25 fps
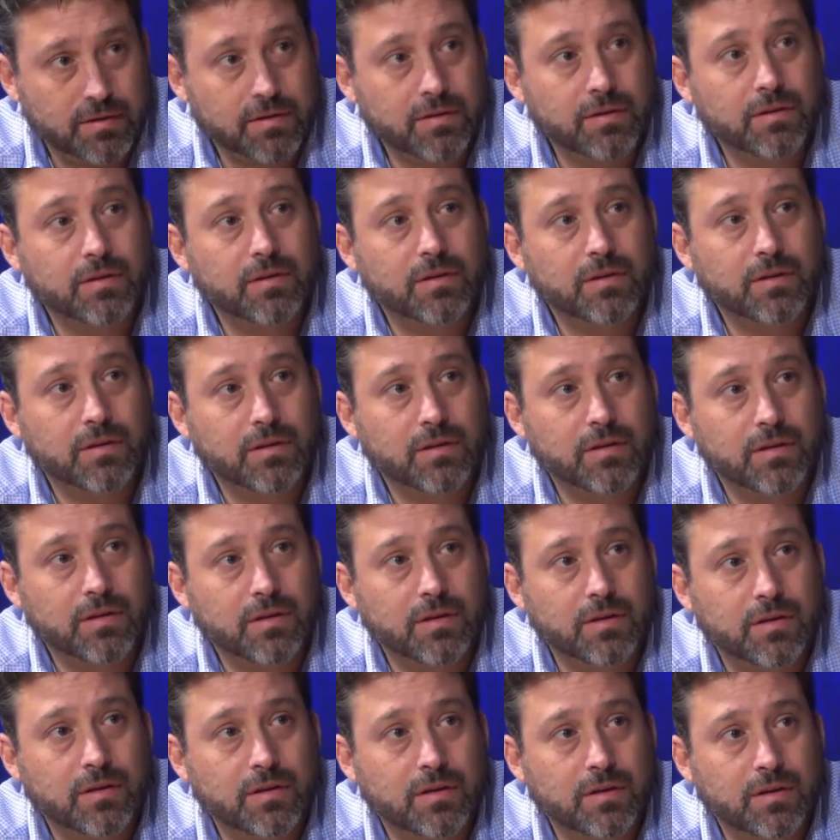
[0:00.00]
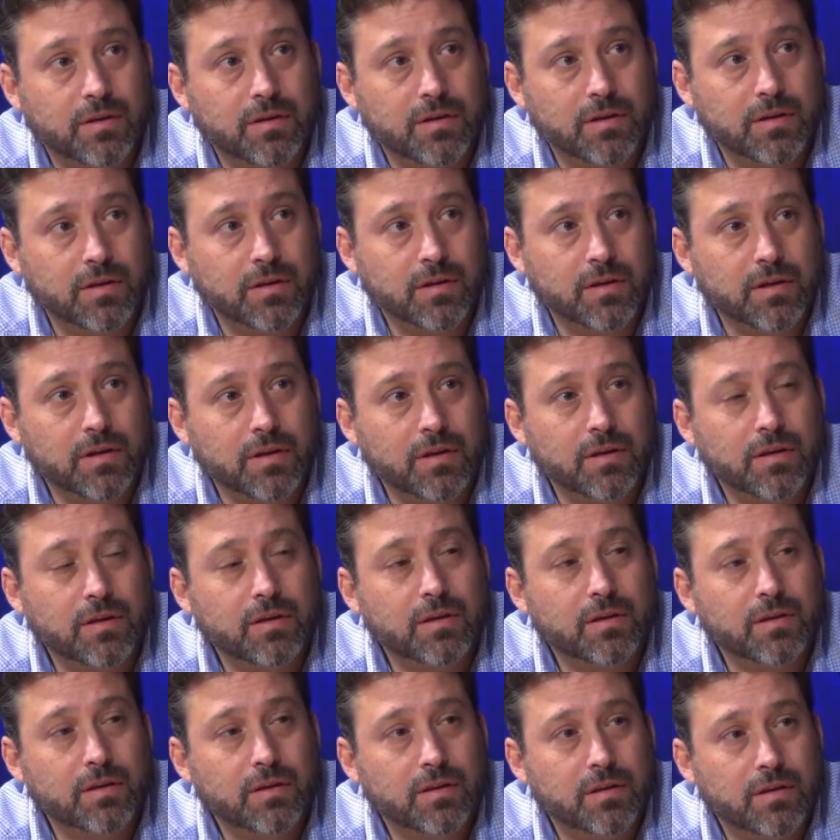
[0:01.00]
it not a time in Brazil that
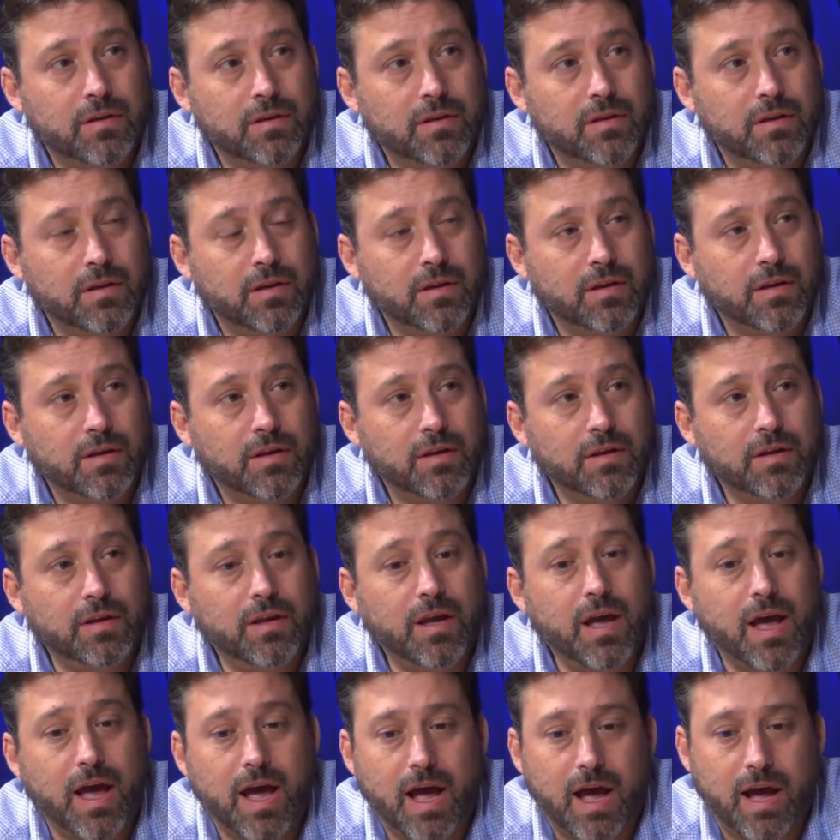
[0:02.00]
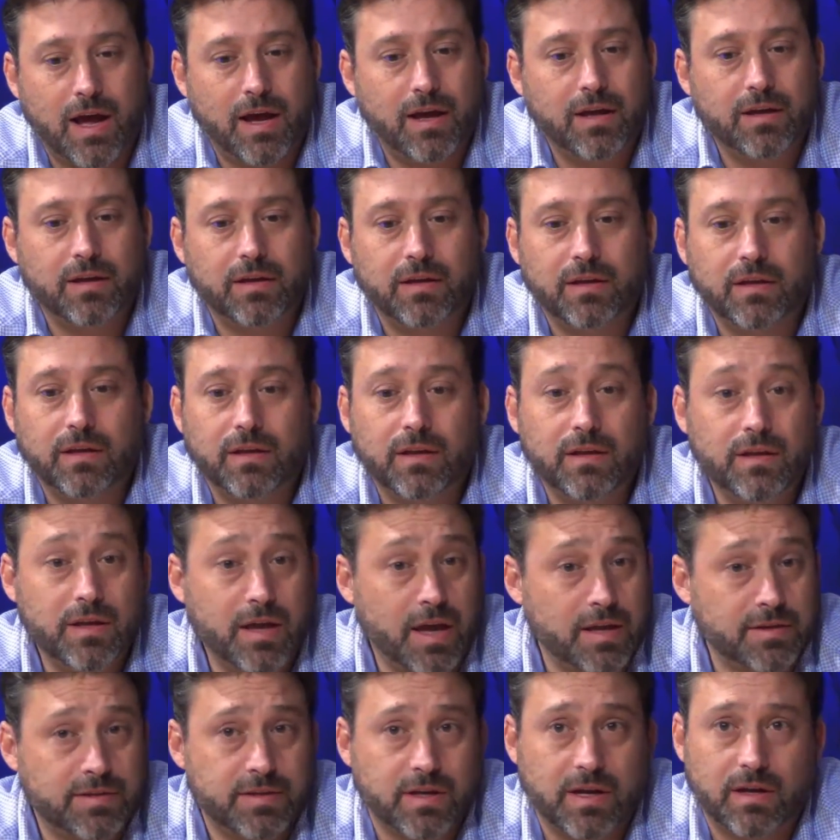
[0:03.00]
people yeah. care about
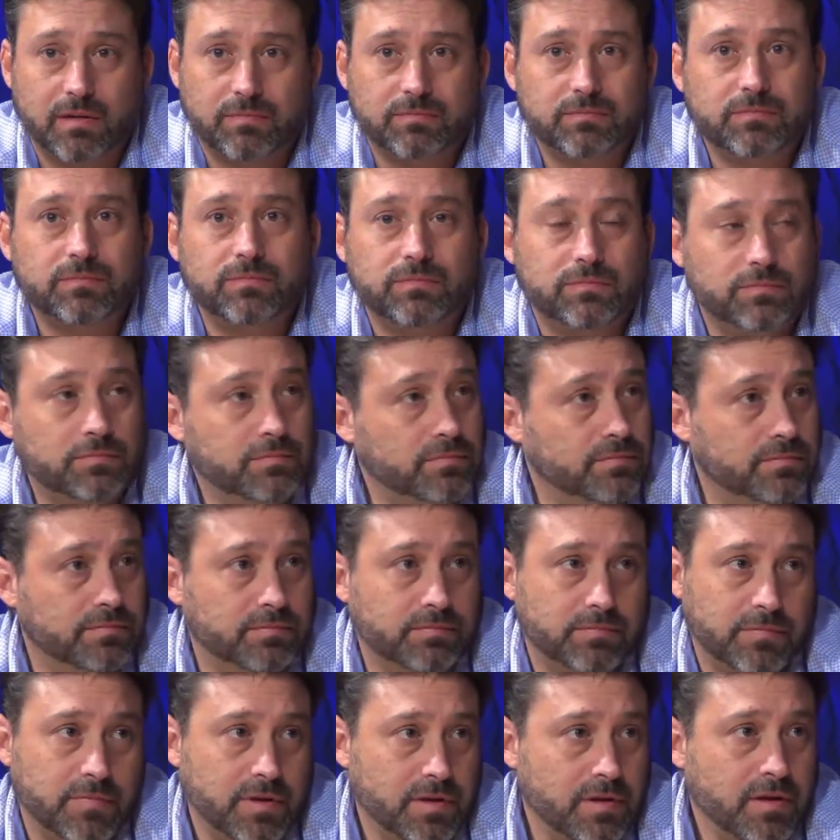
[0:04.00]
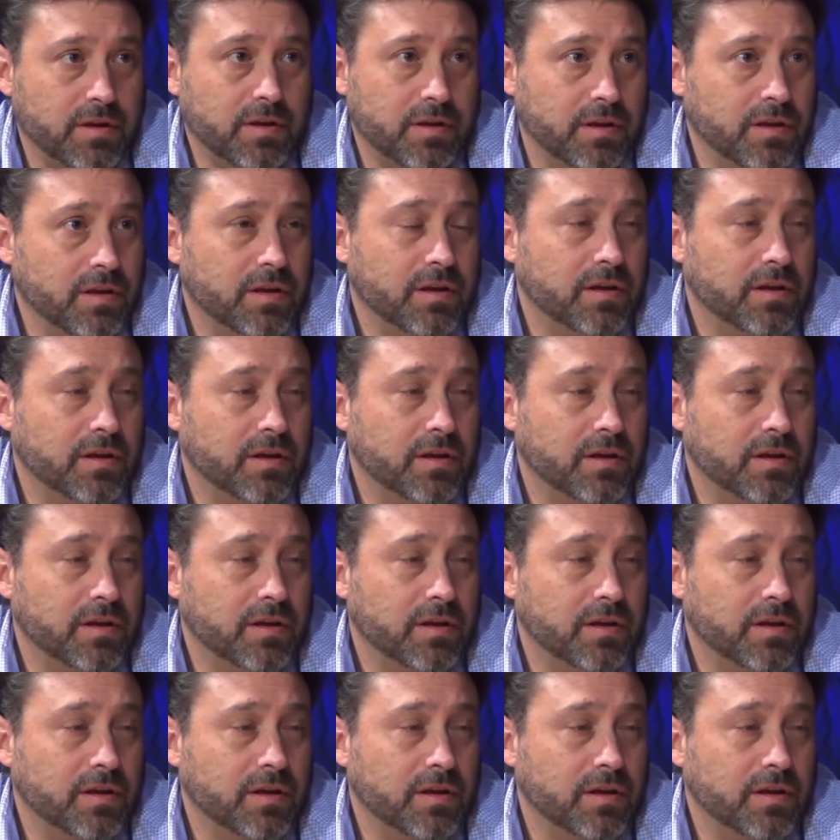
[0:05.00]
just yes. having a job and